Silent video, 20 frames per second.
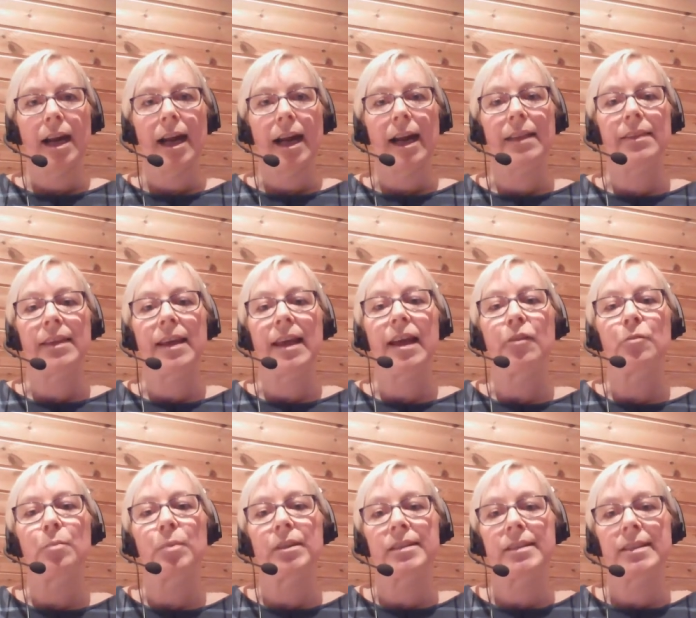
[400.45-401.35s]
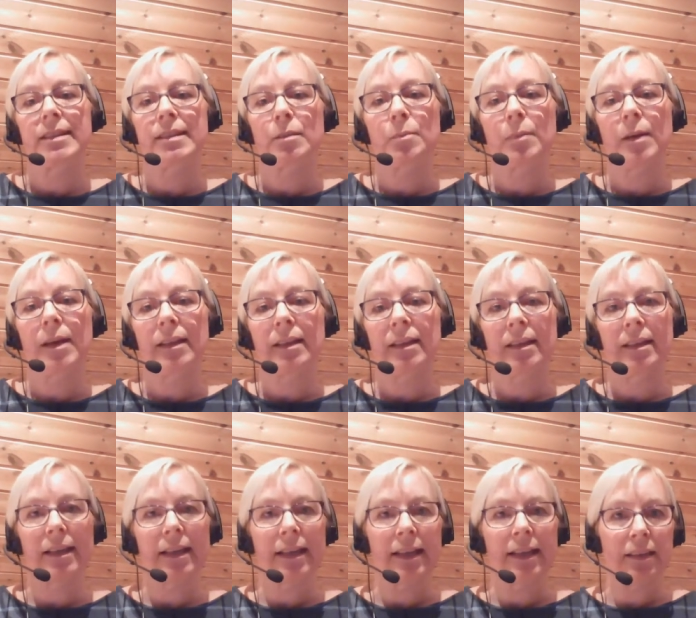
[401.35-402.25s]
And they have
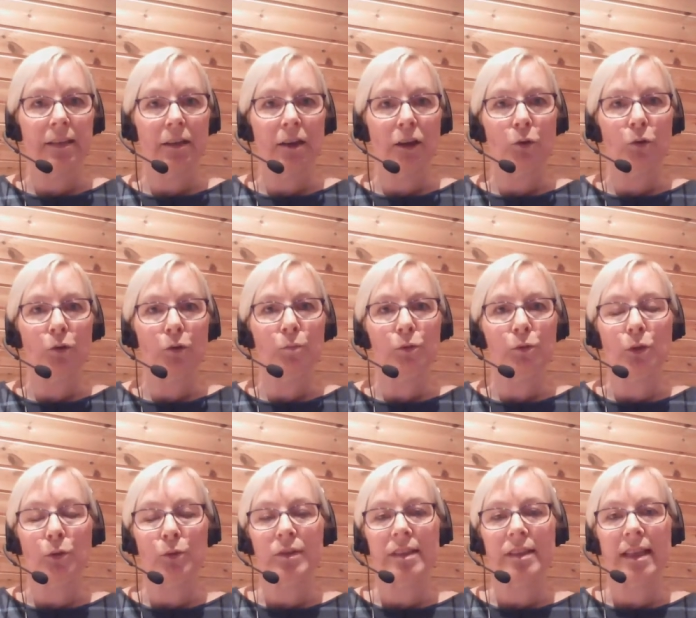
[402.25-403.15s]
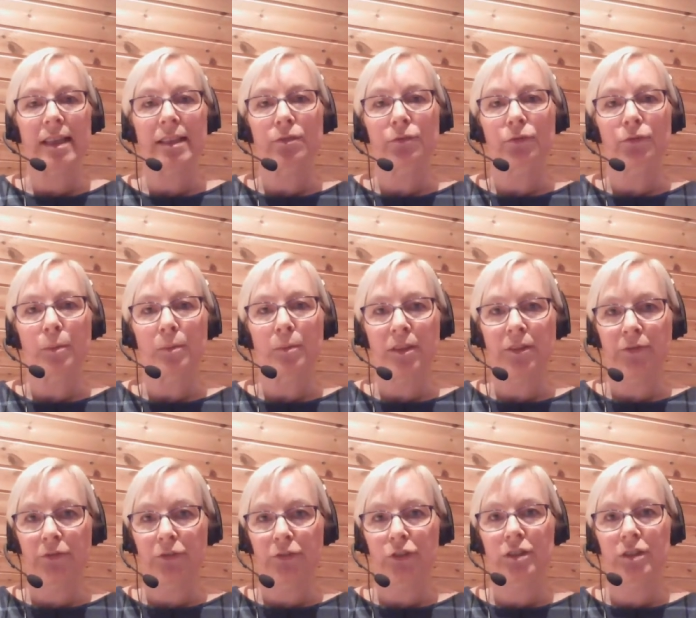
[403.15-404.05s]
participated in the whole process from the
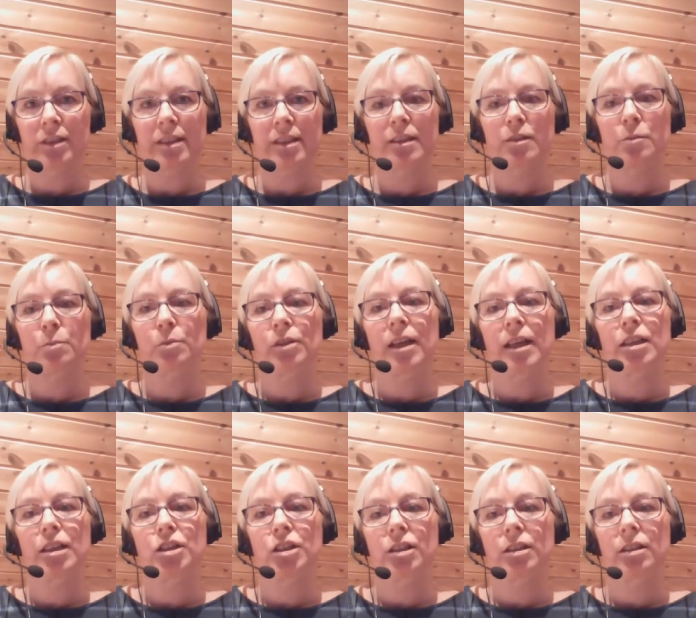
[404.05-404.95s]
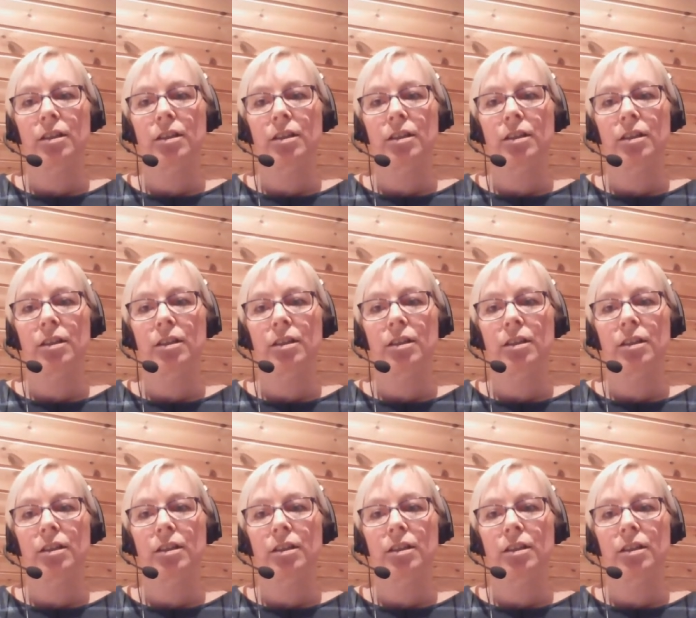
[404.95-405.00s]
first inspiration